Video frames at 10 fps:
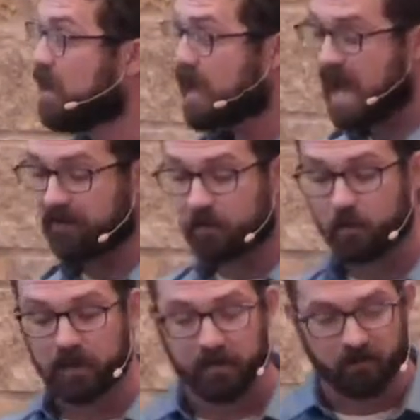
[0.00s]
after
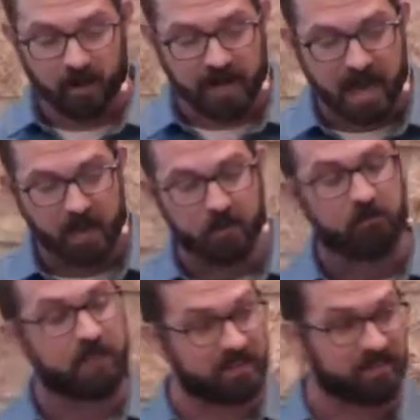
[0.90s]
being run out of
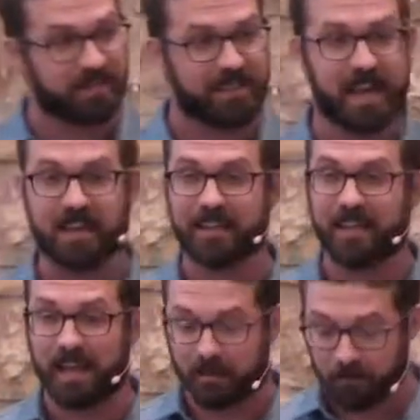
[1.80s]

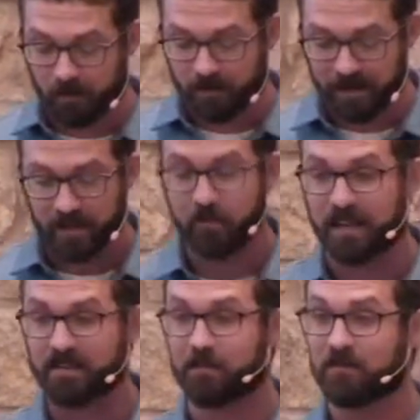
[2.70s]
Thessalonica and Berea by
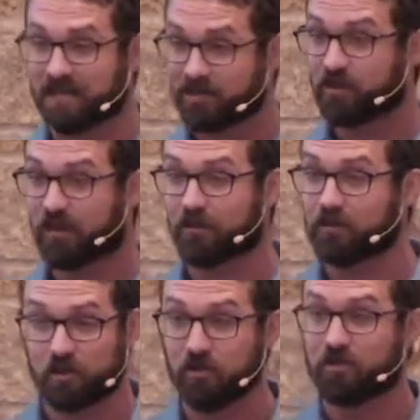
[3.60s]
some disgruntled
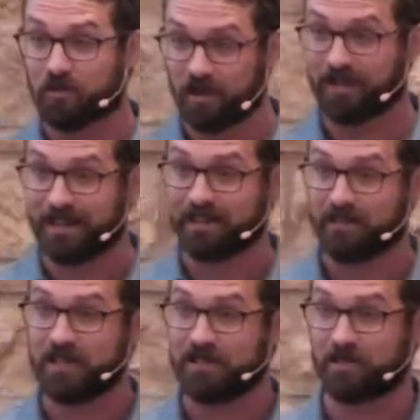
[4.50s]
Jews who didn't like his
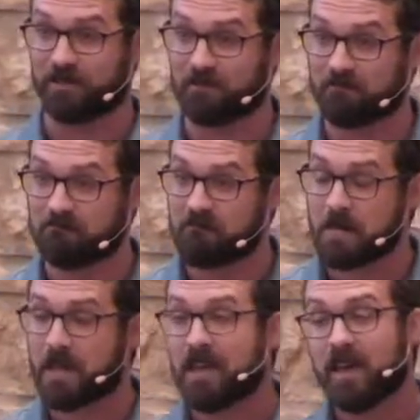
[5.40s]
teachings.
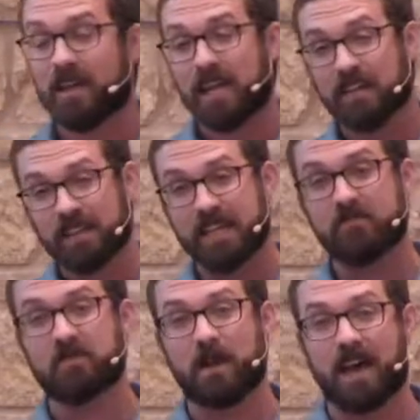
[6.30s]
He
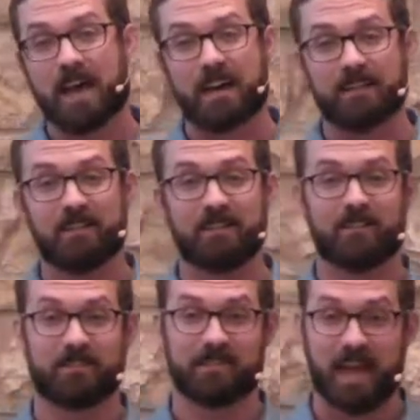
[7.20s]
leaves behind
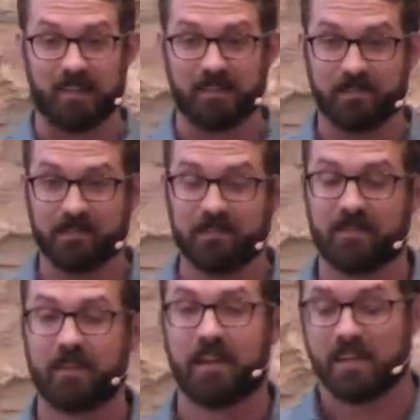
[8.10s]
Silas
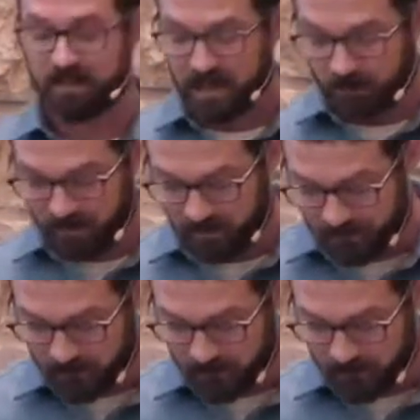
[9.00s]
and Timothy,